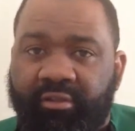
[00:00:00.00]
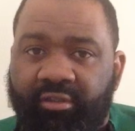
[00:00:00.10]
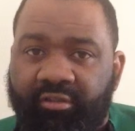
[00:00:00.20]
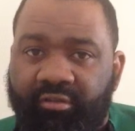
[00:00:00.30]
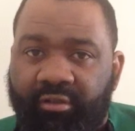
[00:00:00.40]

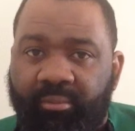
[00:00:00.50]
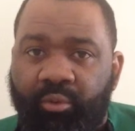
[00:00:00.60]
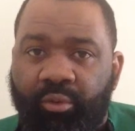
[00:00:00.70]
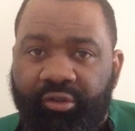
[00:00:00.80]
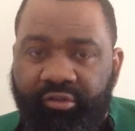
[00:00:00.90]
is the number
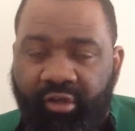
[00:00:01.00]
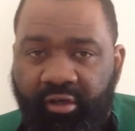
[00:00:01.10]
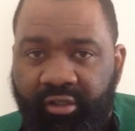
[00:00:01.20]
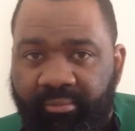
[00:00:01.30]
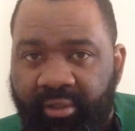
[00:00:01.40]
one
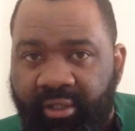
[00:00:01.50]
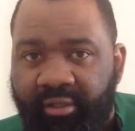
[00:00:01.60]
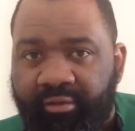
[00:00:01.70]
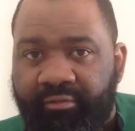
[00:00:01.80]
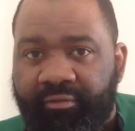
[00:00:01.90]
target,
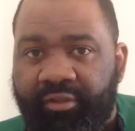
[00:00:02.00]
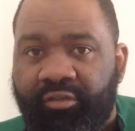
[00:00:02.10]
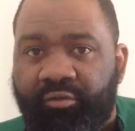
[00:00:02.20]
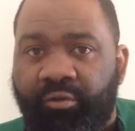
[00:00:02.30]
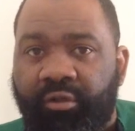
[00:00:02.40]
man, for
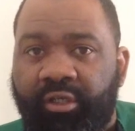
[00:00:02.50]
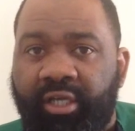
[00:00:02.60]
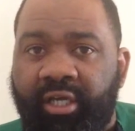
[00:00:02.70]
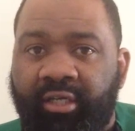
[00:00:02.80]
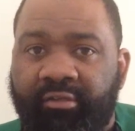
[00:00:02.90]
these
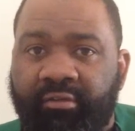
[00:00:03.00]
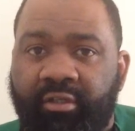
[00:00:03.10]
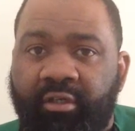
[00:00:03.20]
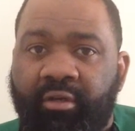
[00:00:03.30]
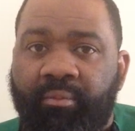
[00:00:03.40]
crooked-ass
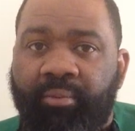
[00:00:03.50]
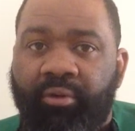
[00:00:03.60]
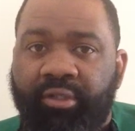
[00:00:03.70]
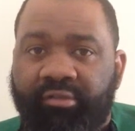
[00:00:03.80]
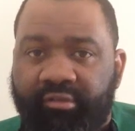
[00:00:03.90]

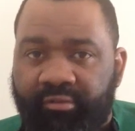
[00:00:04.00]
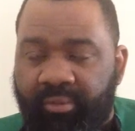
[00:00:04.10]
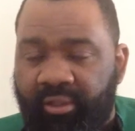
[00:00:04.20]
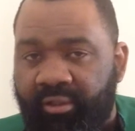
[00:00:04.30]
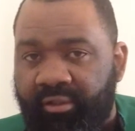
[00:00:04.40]
polices,
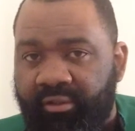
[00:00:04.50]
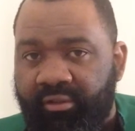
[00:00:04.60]
man.